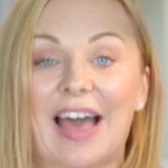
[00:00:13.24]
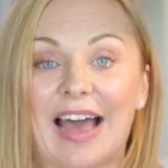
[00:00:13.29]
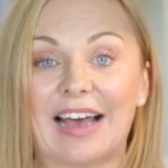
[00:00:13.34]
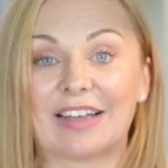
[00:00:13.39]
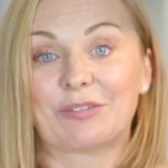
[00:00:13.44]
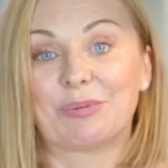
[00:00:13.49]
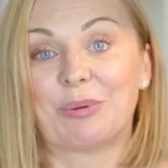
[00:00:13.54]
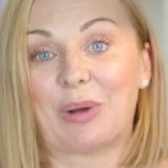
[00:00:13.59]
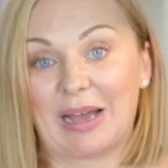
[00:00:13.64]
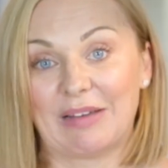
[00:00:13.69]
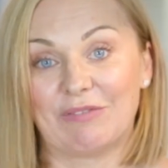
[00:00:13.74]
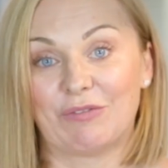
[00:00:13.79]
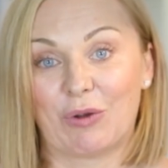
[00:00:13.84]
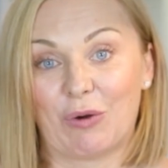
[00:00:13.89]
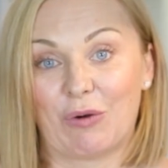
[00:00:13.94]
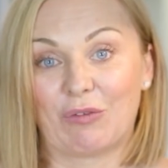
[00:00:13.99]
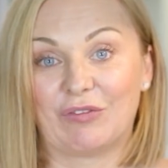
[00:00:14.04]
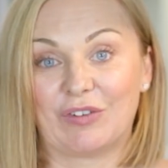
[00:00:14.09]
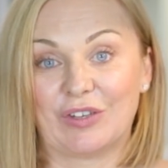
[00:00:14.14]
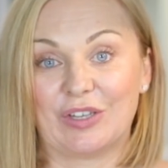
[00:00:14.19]
That's what I've
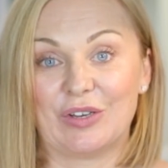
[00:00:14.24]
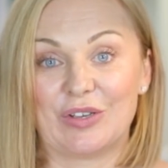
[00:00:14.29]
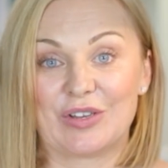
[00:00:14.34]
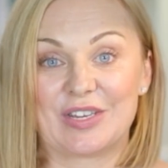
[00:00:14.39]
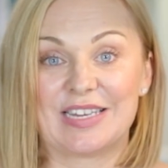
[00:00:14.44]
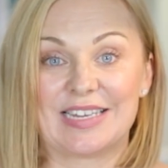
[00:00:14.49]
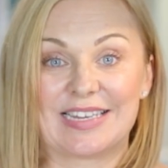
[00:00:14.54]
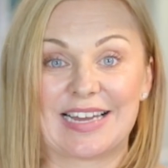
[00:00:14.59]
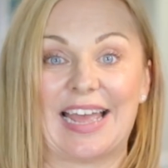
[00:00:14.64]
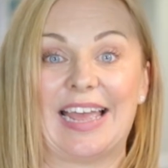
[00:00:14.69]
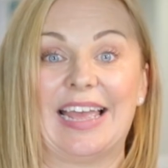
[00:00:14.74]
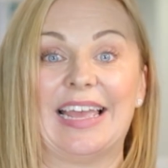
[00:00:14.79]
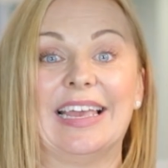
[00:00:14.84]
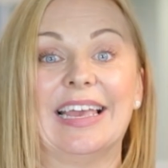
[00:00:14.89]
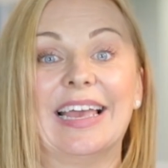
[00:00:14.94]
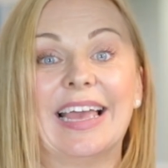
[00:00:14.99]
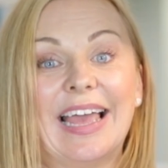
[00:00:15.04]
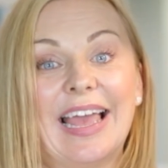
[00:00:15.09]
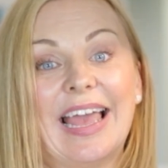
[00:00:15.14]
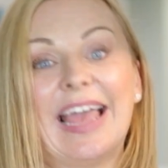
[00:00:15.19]
got for you today.
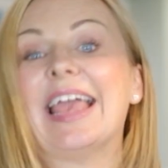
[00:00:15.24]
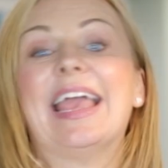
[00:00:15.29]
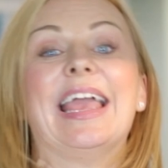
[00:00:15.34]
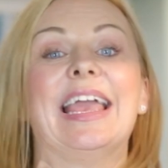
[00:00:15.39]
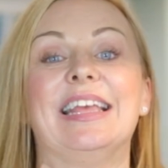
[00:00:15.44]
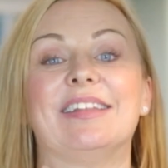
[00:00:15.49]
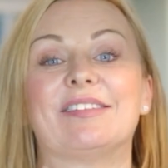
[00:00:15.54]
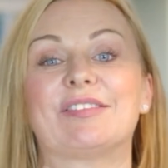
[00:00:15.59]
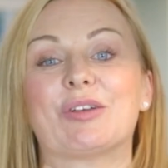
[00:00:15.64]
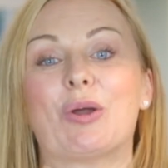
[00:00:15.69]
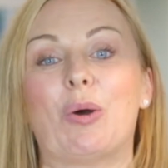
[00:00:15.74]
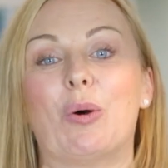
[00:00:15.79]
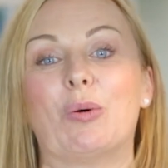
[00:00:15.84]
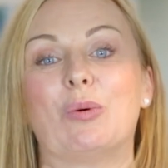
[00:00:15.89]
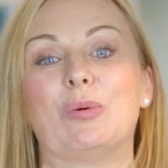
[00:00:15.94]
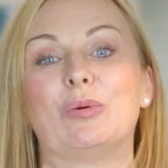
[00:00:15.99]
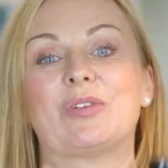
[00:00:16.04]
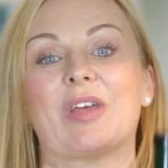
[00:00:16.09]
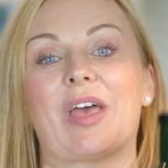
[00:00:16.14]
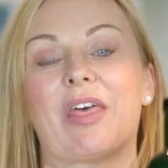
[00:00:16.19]
It's
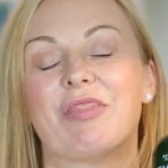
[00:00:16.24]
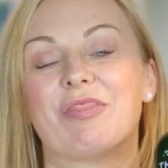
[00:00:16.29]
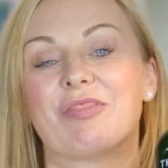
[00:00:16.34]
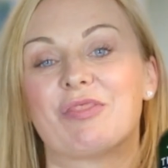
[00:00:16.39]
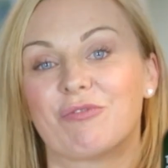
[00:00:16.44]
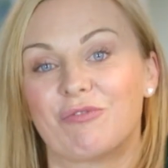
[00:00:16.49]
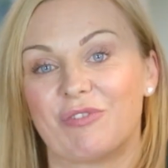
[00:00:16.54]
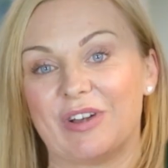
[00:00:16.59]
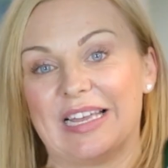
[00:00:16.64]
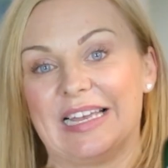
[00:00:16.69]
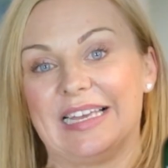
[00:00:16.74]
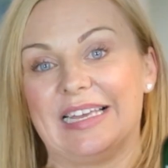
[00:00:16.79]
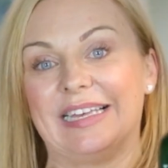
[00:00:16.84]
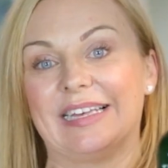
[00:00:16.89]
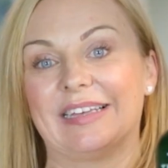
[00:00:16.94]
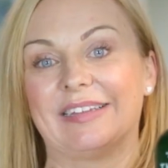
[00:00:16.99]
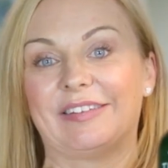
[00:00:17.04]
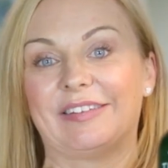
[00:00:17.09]
called Three